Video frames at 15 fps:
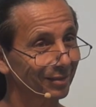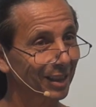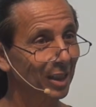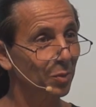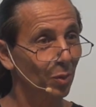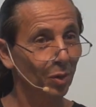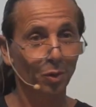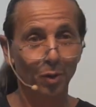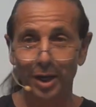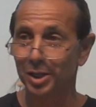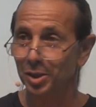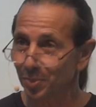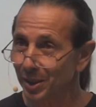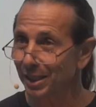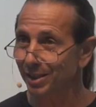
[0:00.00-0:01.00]
That's what
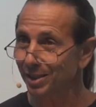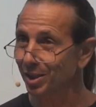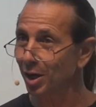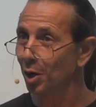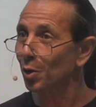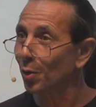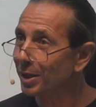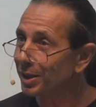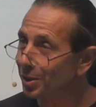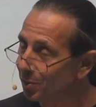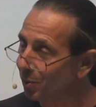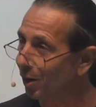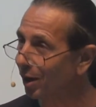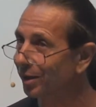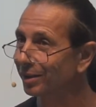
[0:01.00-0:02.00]
Christ means,
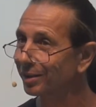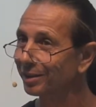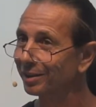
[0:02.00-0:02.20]
anointed one.